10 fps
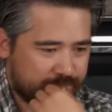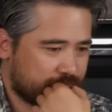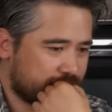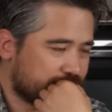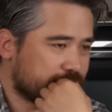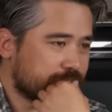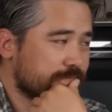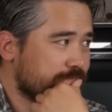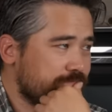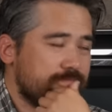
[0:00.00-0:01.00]

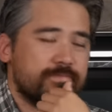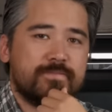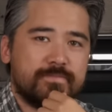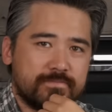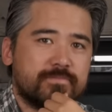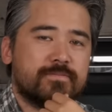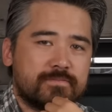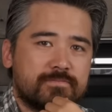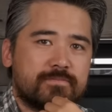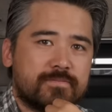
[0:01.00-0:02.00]

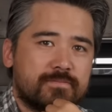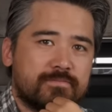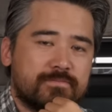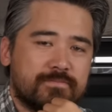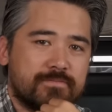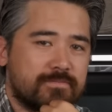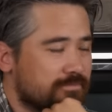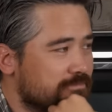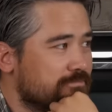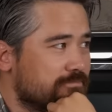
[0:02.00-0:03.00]

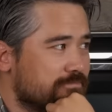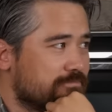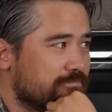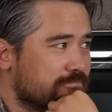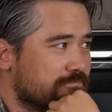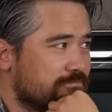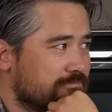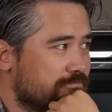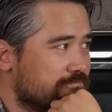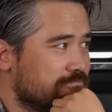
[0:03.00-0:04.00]

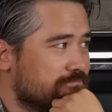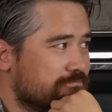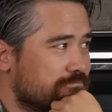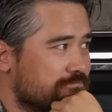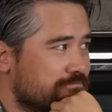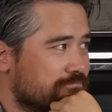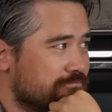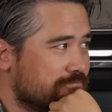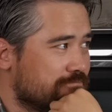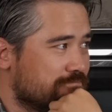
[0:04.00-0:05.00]

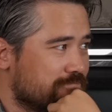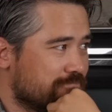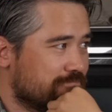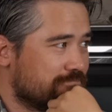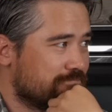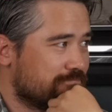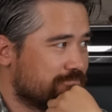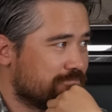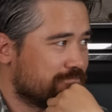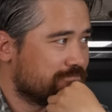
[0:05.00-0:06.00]

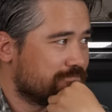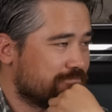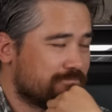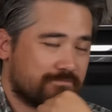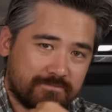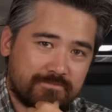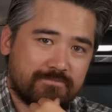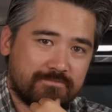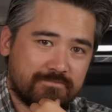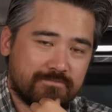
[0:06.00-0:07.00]

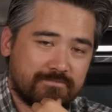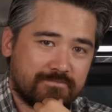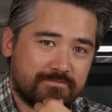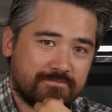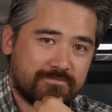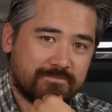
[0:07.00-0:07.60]
(silent)